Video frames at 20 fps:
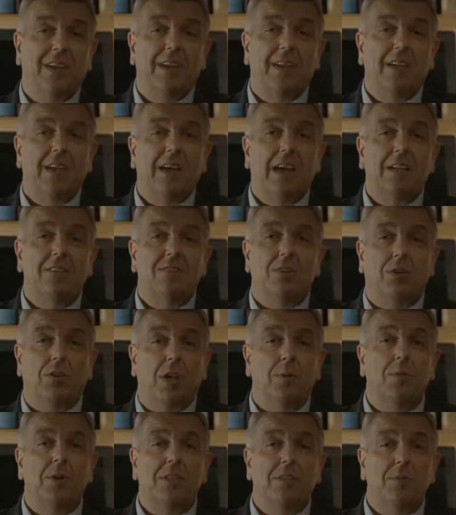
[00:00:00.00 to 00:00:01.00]
And so
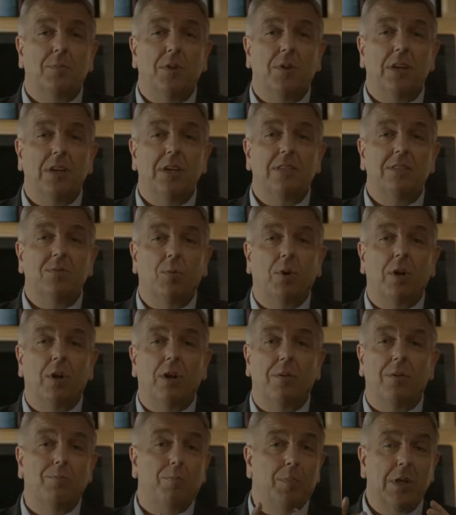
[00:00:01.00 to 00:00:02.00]
Lubbock's a place where
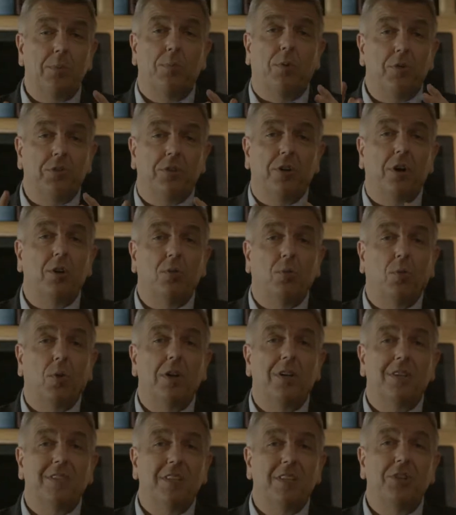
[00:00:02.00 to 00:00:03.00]
people don't want to
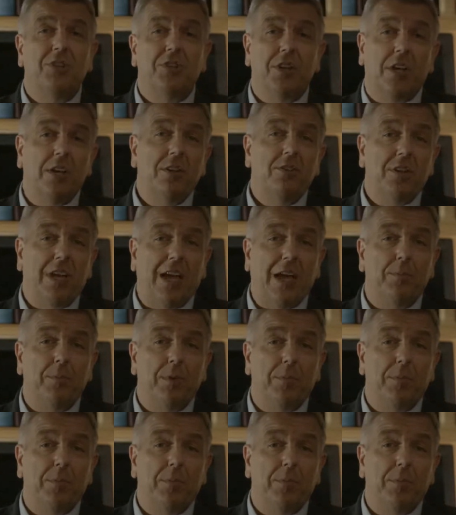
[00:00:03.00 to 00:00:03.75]
see change happen.